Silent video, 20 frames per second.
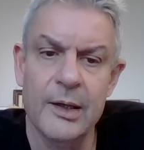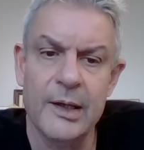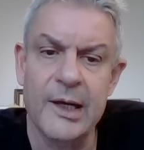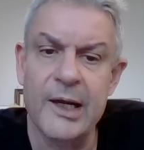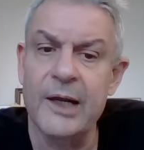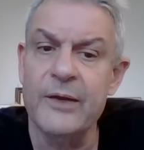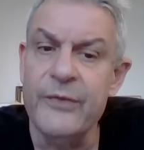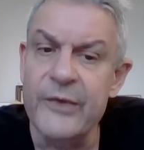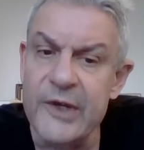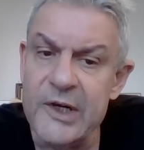
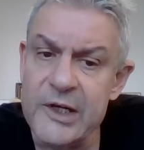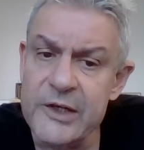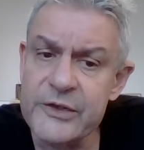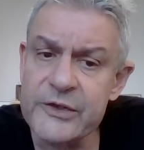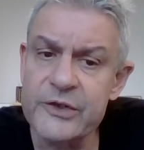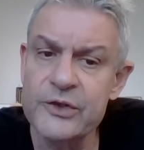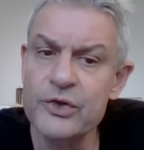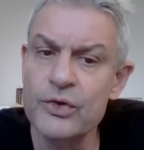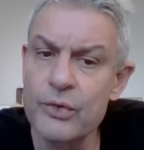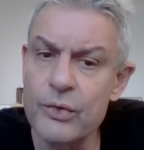Can
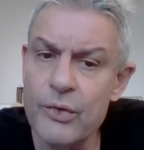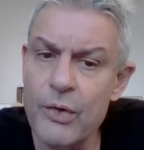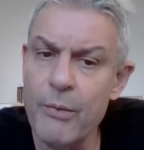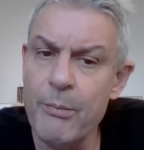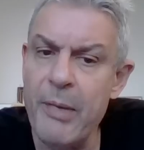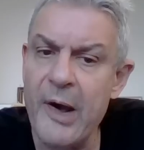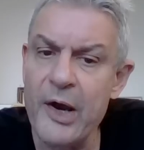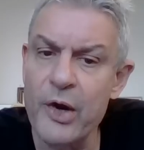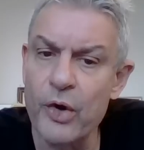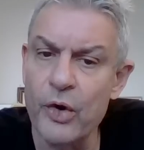these
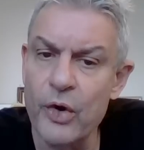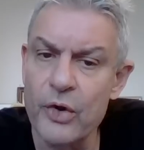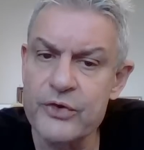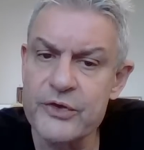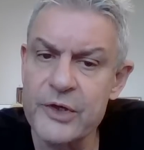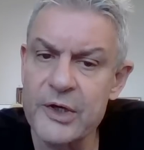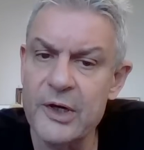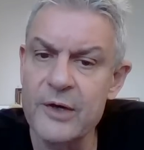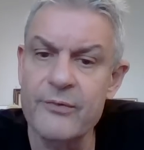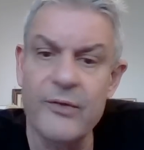
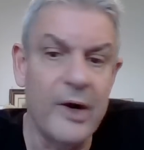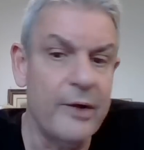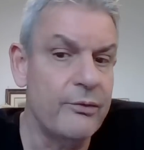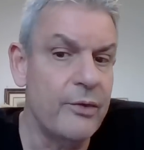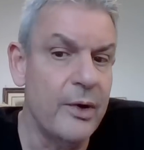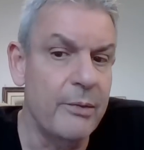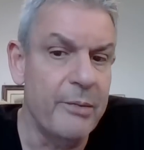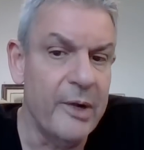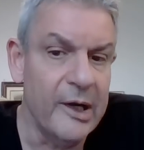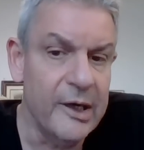neurobiological
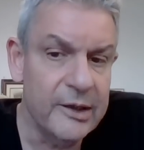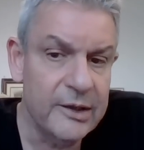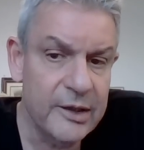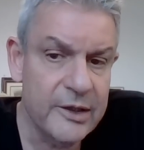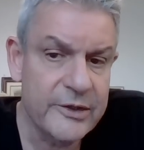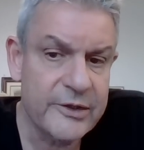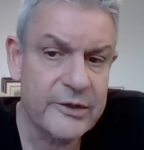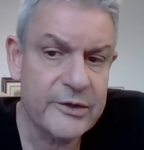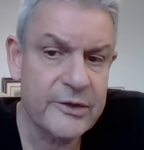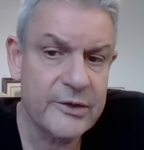
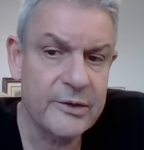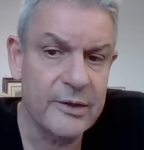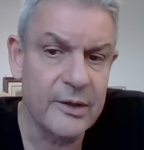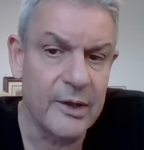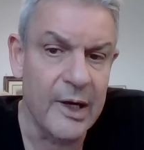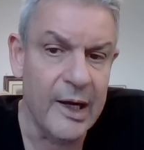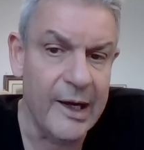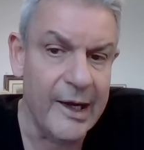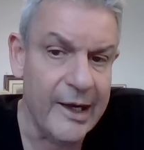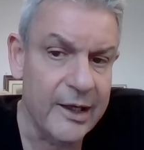vulnerabilities
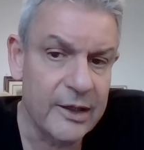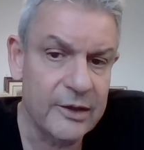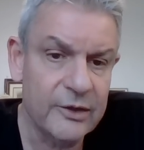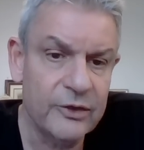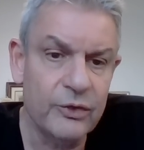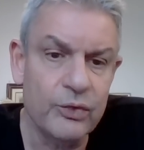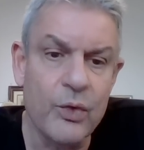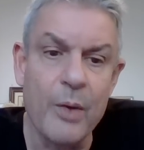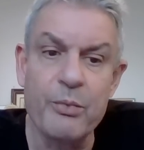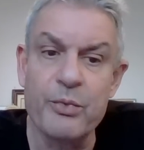
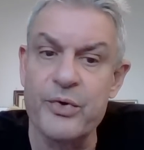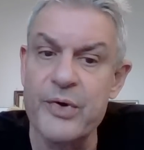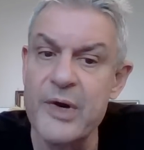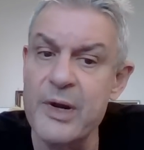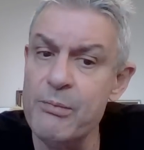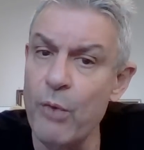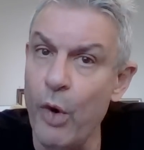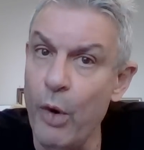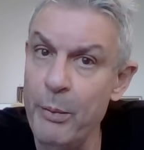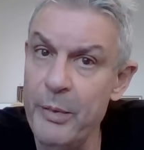linked to a
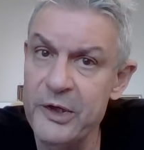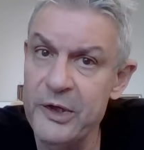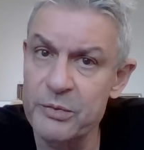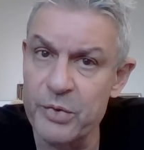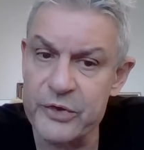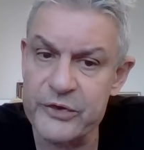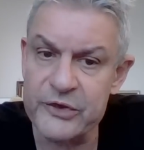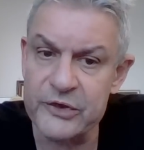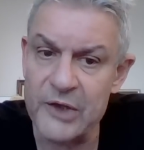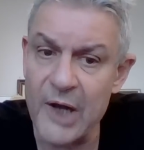premorbid
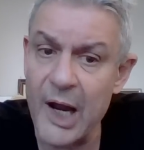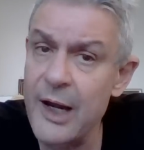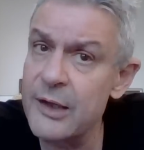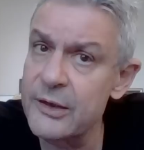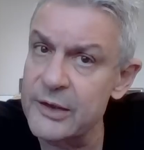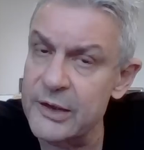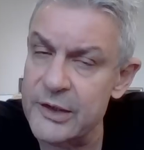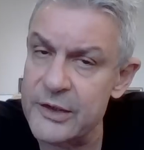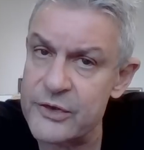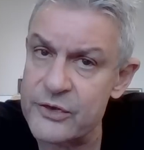
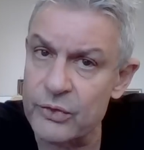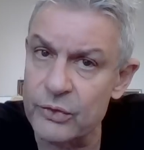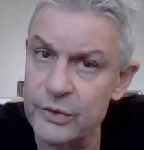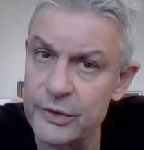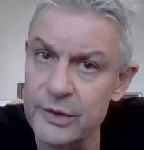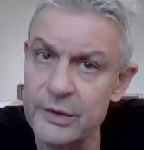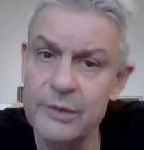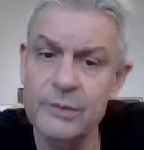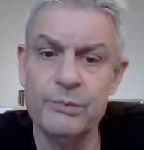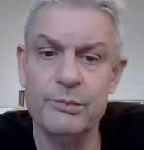personality
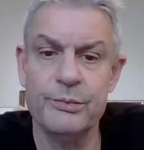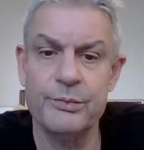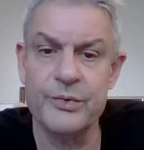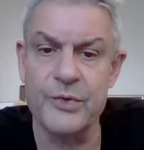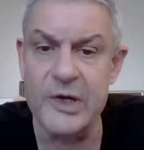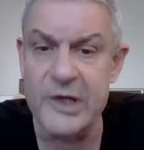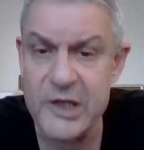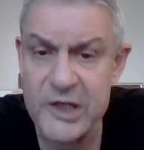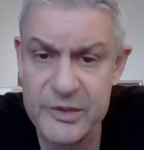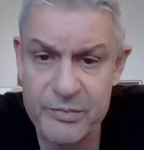disorder
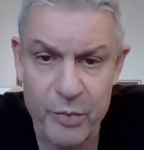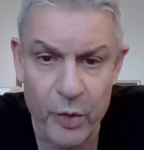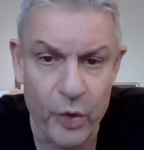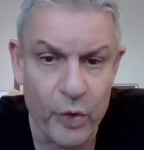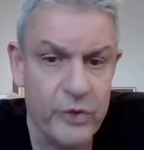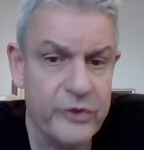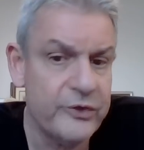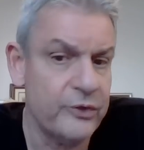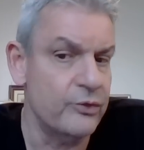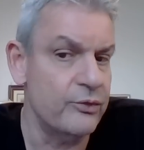
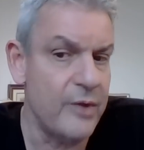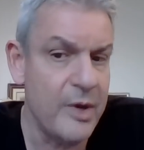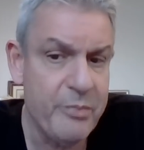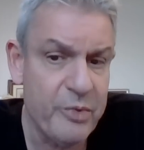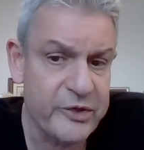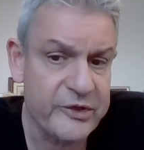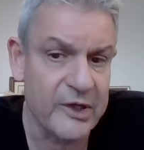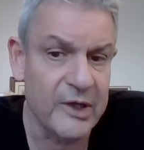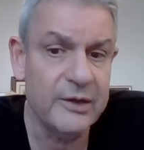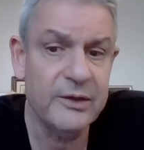predispose or
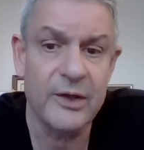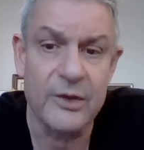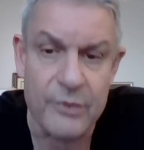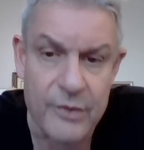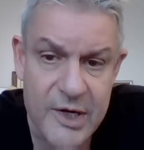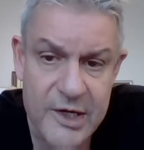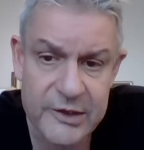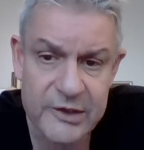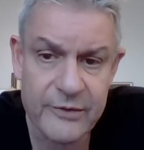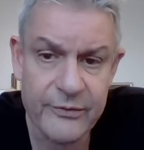represent a
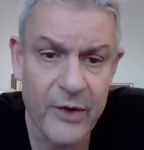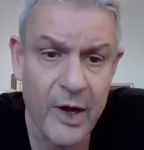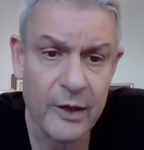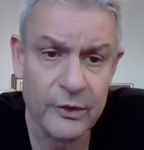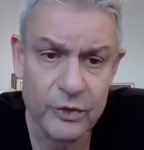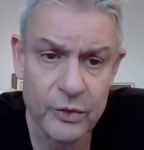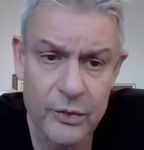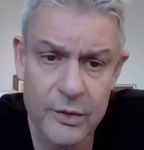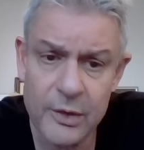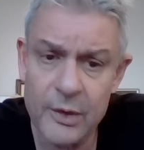risk
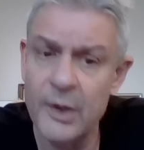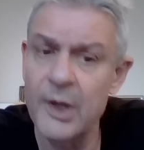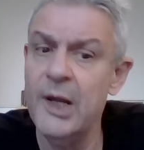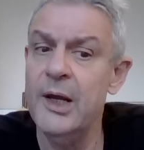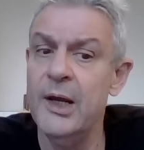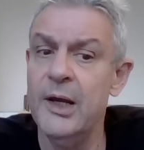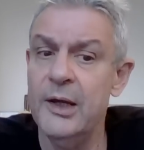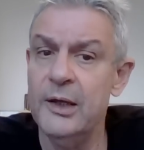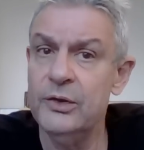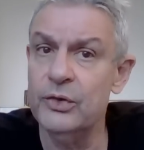factor
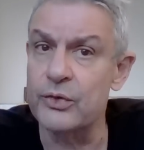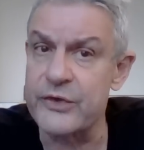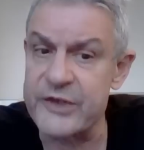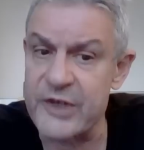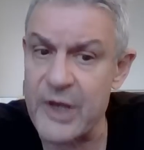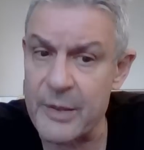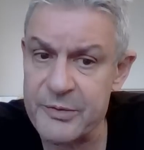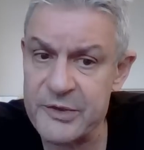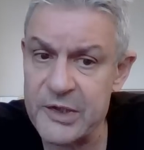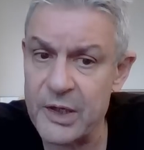to
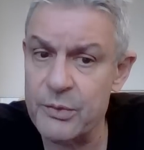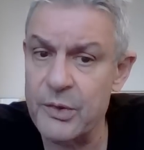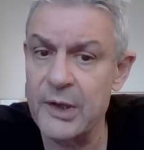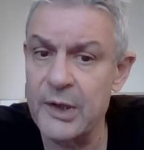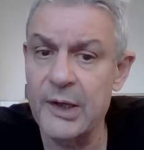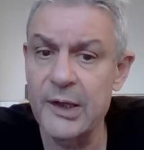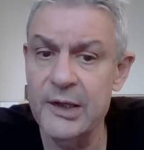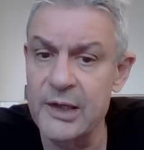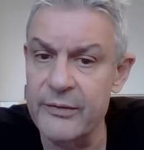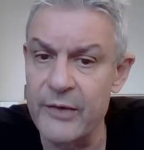
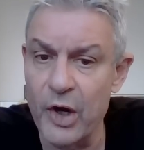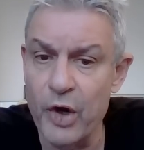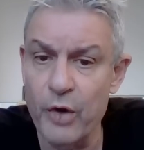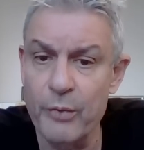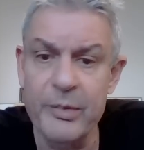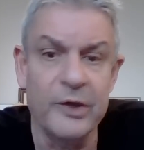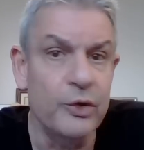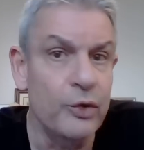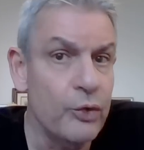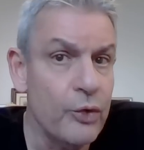subsequently
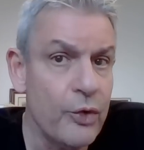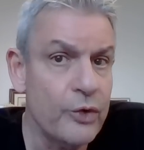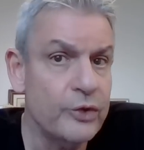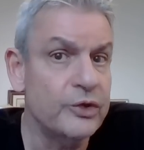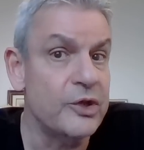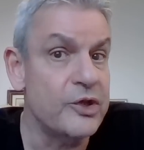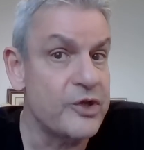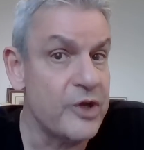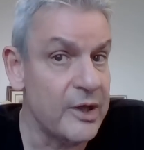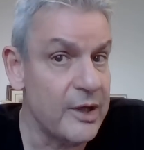develop a
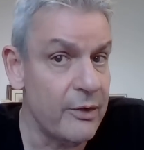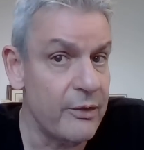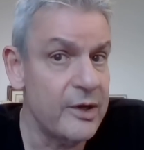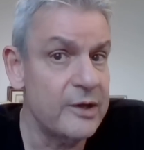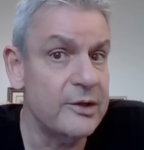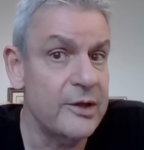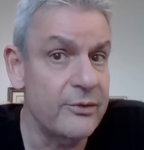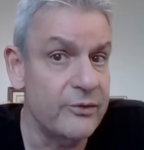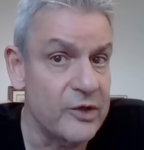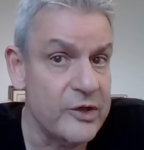
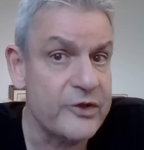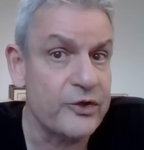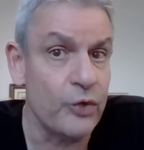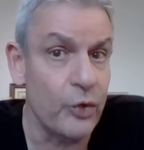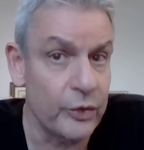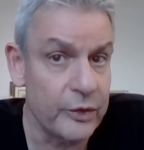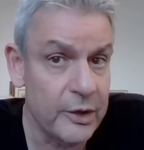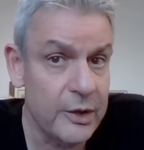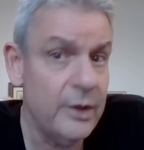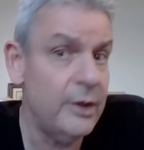neurodegenerative
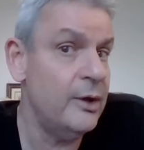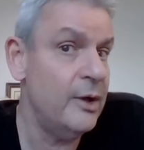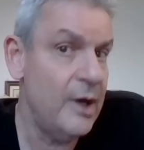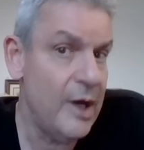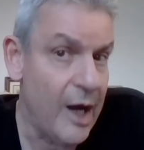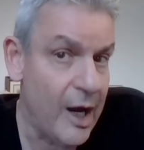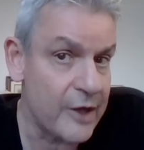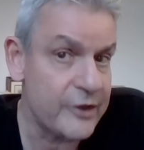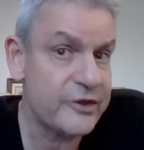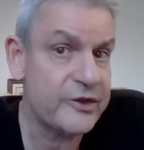disorder?
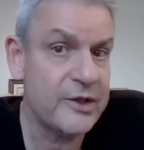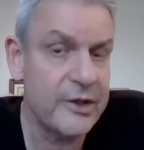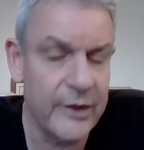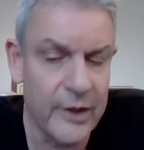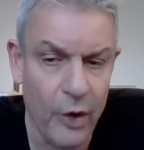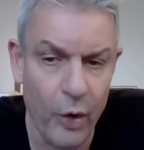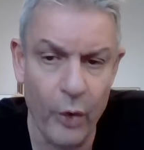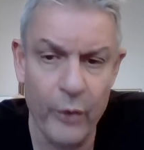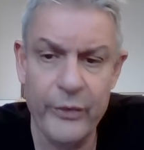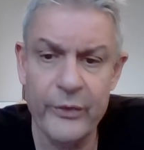Ask
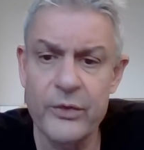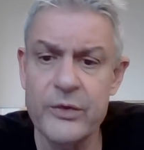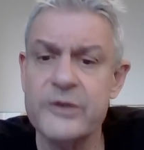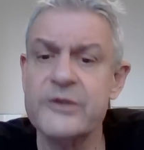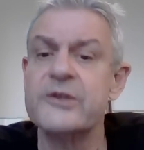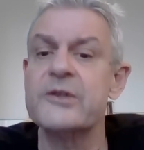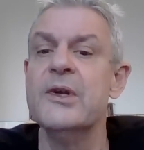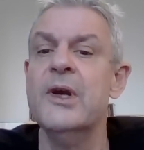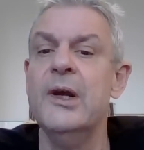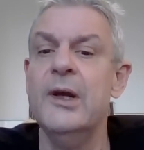the
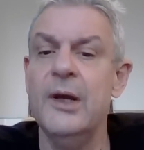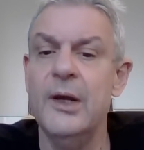authors.